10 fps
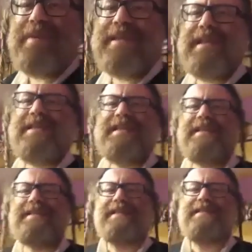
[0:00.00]
but but it's
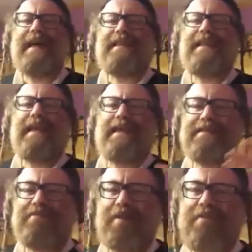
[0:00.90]
it's it's not like
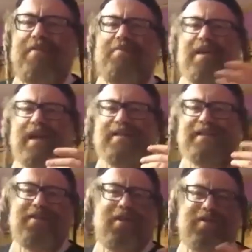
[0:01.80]
it's
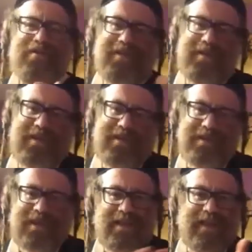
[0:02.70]
evaporates and goes to him.
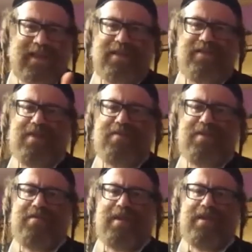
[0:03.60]
It's uh, they they can drink
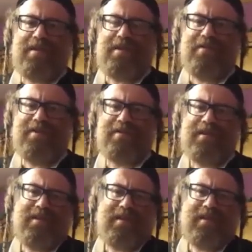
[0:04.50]
whatever they want.
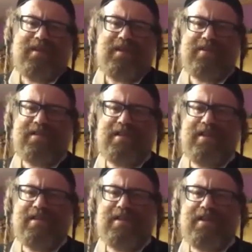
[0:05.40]
He's just
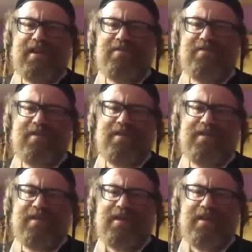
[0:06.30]
a little careful,
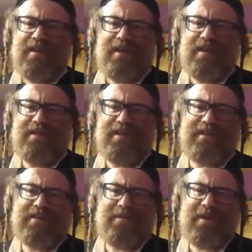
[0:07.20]
and he
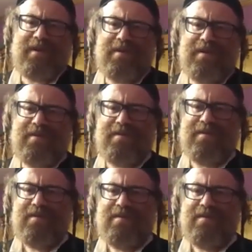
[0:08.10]
drinks I, whatever.